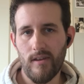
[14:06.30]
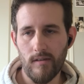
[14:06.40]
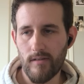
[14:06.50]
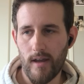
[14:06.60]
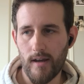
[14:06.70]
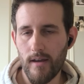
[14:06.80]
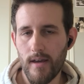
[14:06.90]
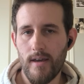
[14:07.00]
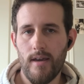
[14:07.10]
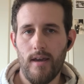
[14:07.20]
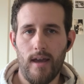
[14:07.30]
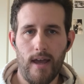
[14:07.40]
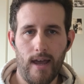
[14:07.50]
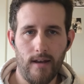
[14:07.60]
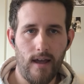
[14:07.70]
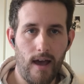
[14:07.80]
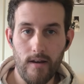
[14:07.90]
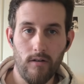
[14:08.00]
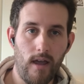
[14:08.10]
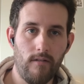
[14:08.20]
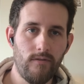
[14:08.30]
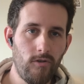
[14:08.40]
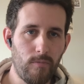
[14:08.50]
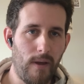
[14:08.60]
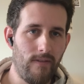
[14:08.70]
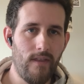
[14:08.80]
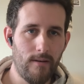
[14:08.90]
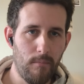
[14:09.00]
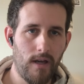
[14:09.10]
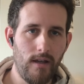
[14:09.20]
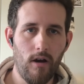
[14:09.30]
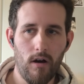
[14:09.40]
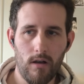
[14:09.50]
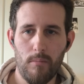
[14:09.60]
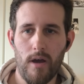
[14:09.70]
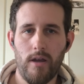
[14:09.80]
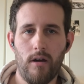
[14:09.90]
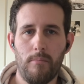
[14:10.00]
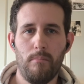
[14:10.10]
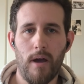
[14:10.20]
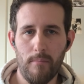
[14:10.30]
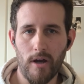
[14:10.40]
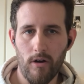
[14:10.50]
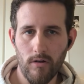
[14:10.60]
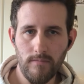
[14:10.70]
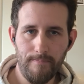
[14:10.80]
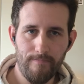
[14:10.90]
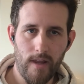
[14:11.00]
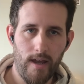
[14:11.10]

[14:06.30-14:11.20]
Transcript: testing, and I don't have to spend that money all on by my own.